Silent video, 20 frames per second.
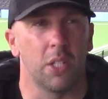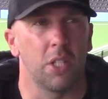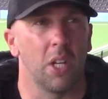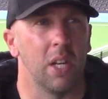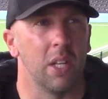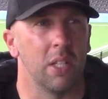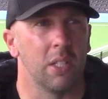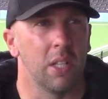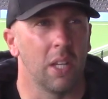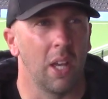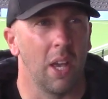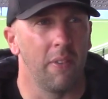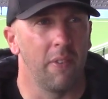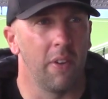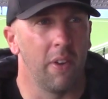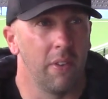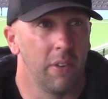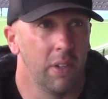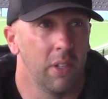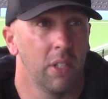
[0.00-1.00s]
gelling
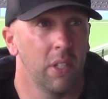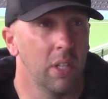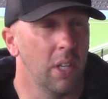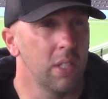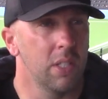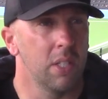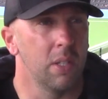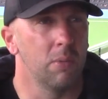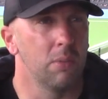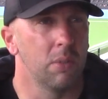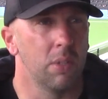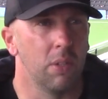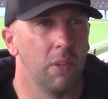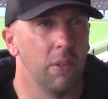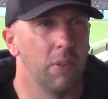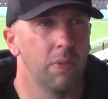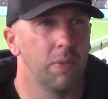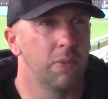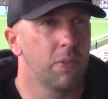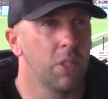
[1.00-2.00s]
together, and they seem
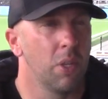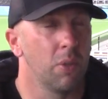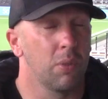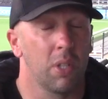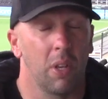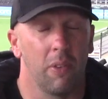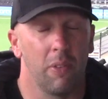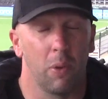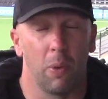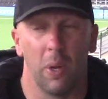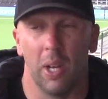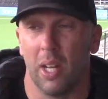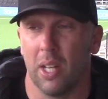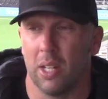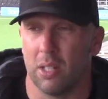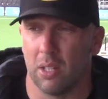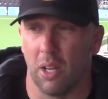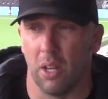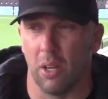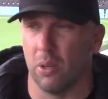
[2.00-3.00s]
to gel together
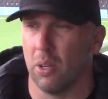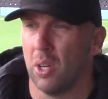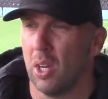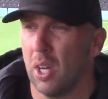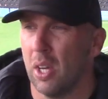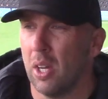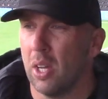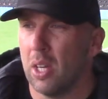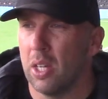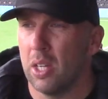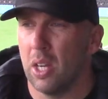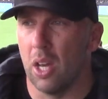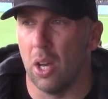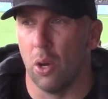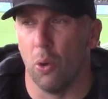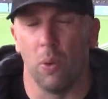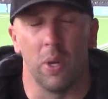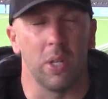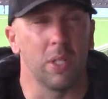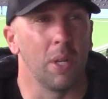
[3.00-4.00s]
quickly. So yeah,
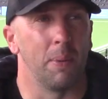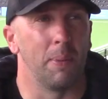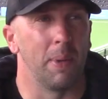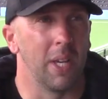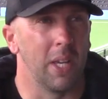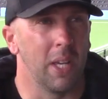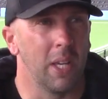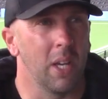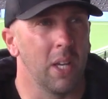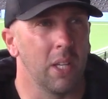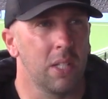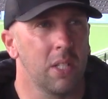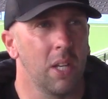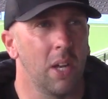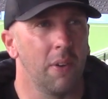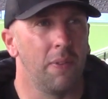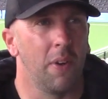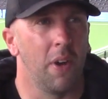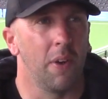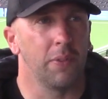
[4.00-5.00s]
always a really
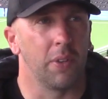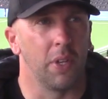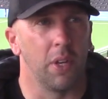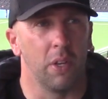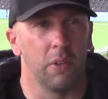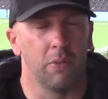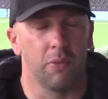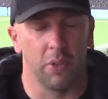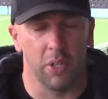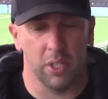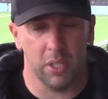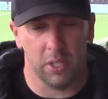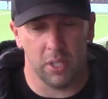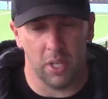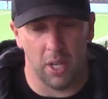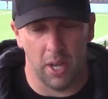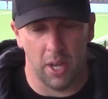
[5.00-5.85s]
tough afternoon for us.